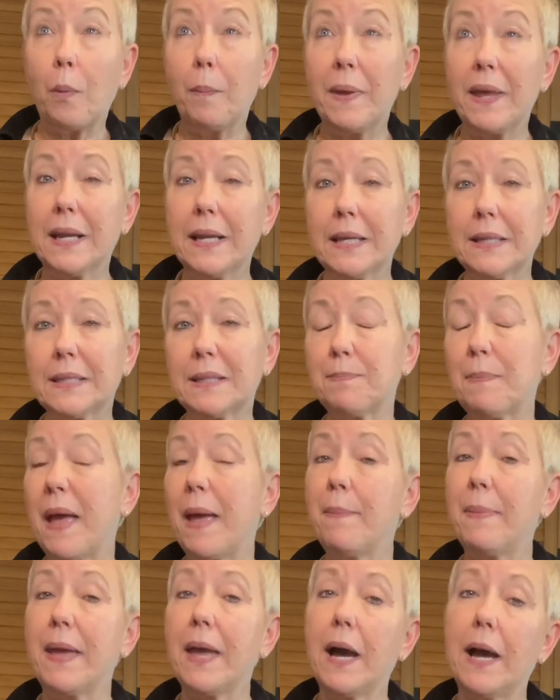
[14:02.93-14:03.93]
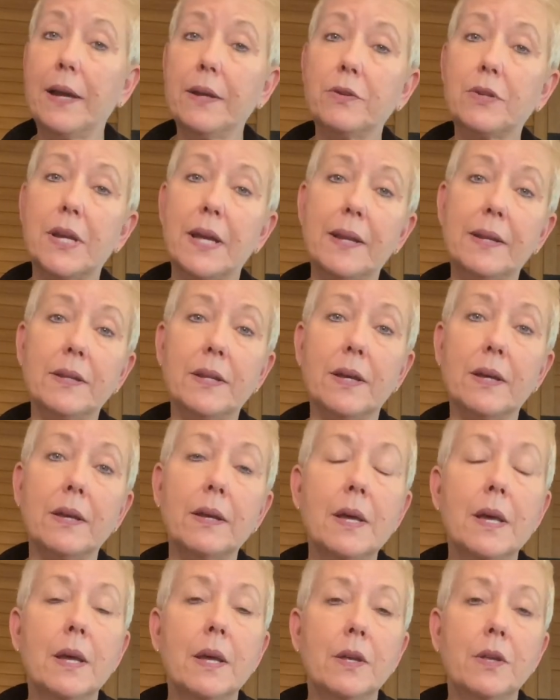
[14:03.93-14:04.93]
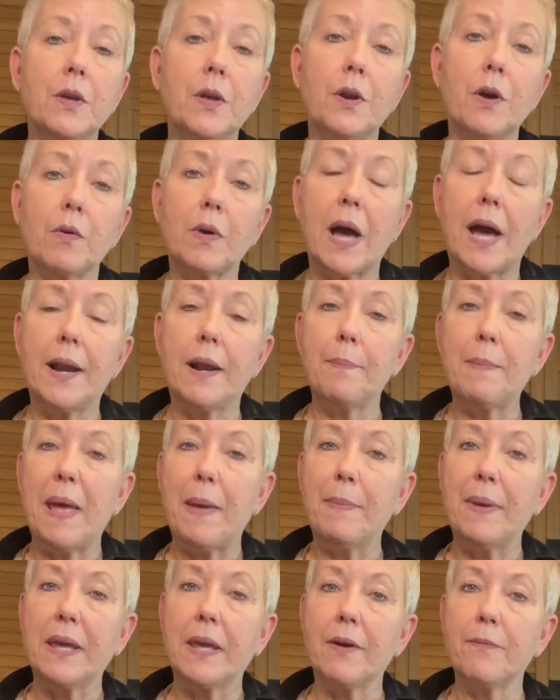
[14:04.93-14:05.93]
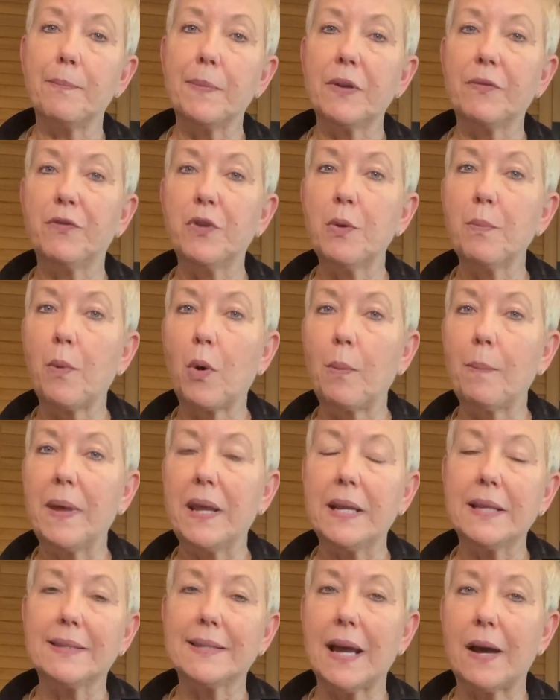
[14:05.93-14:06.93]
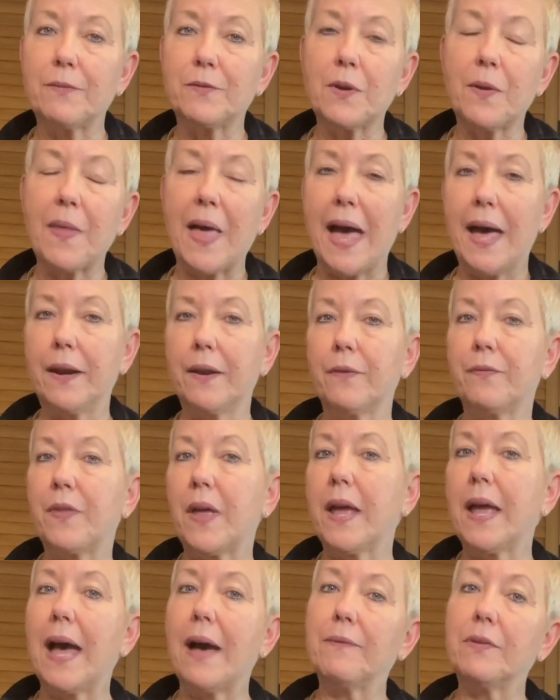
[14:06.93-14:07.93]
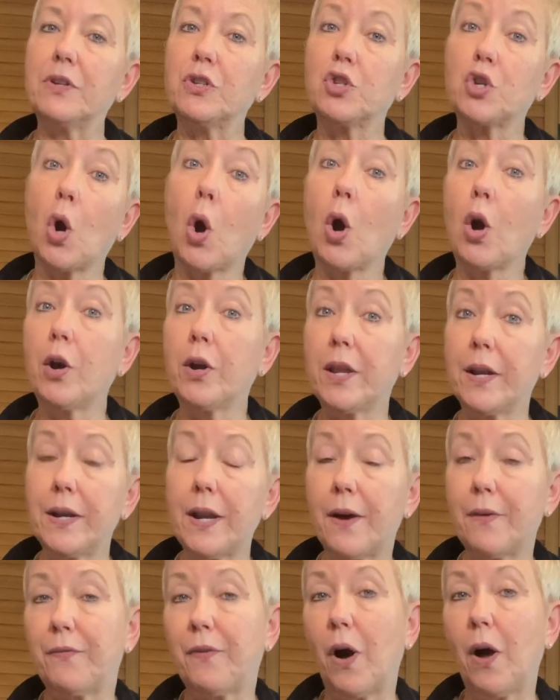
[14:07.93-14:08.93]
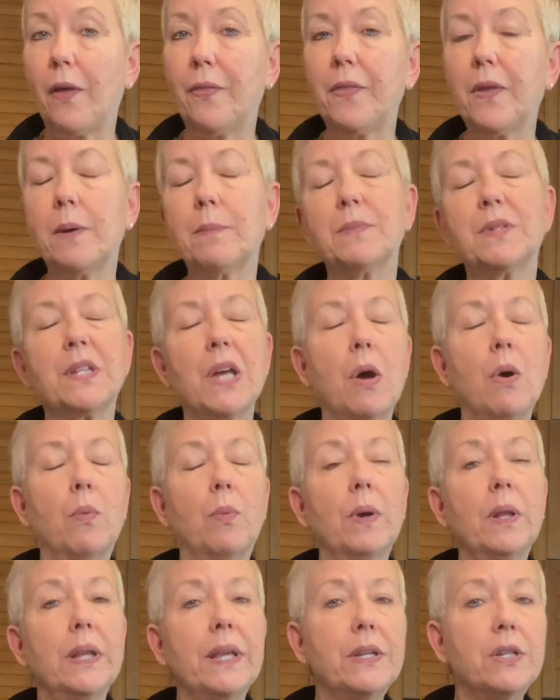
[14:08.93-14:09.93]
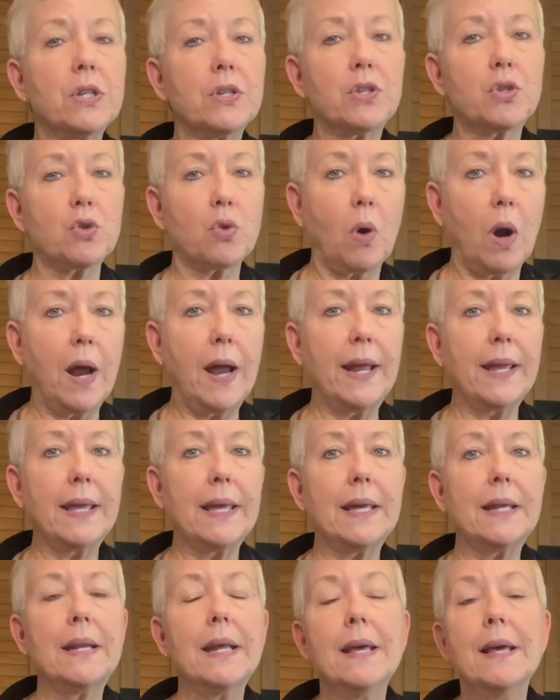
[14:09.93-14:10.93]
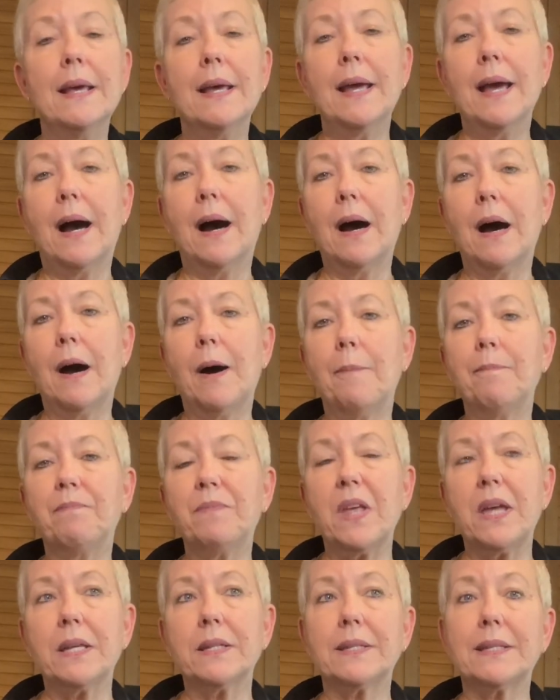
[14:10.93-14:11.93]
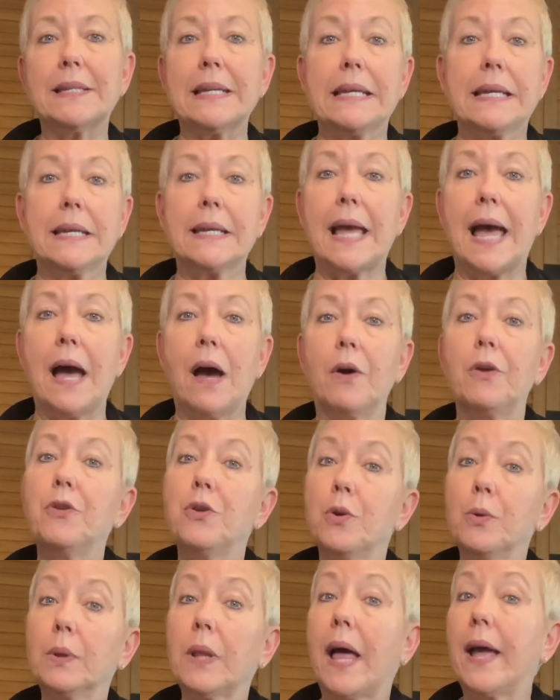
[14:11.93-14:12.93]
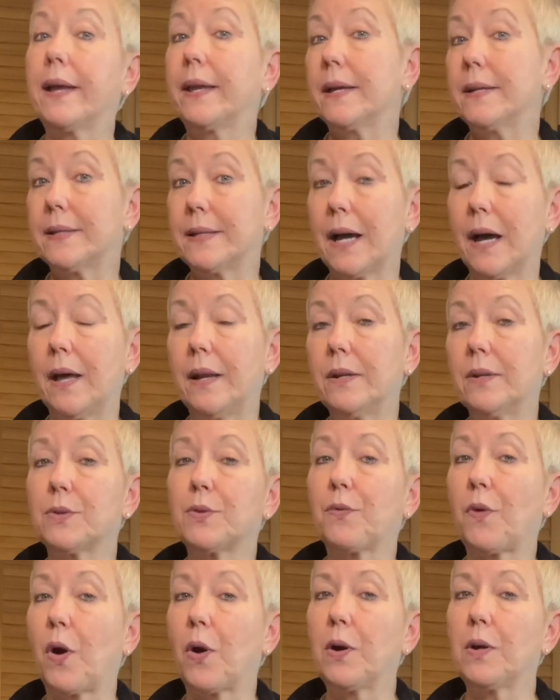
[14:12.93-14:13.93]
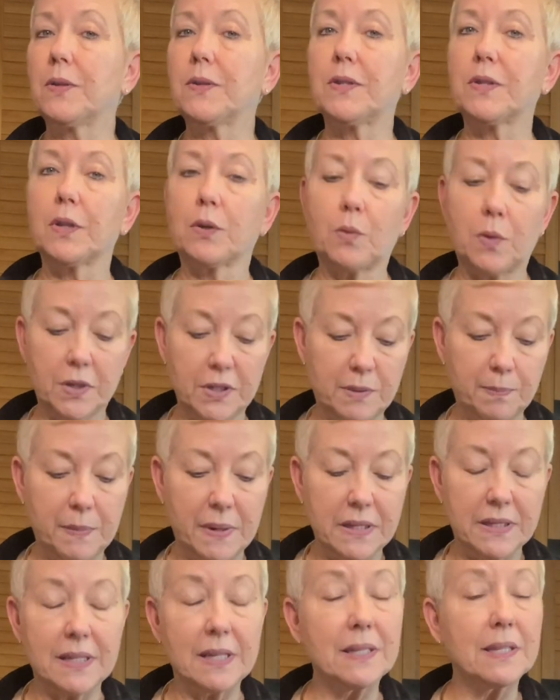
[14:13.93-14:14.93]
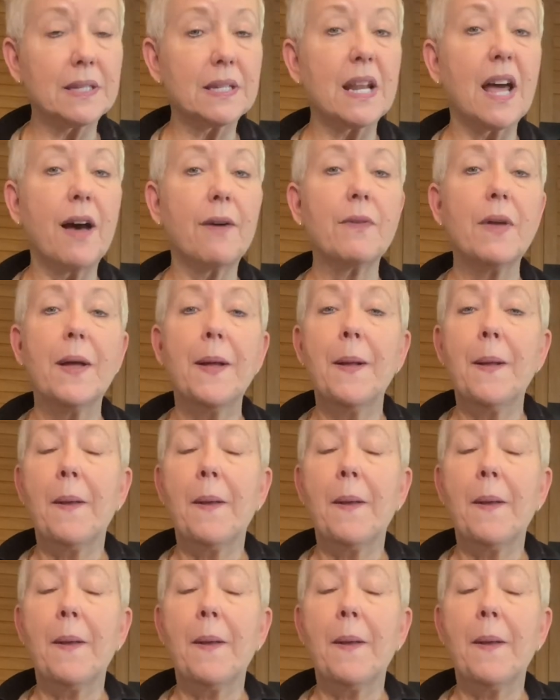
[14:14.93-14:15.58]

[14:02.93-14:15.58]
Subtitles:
minutes. Maybe I tend to, you know, kind of maybe give them a few more minutes after that if they haven't charred enough on them. So really just trying it and seeing how you like it done as far as the crispness and stuff.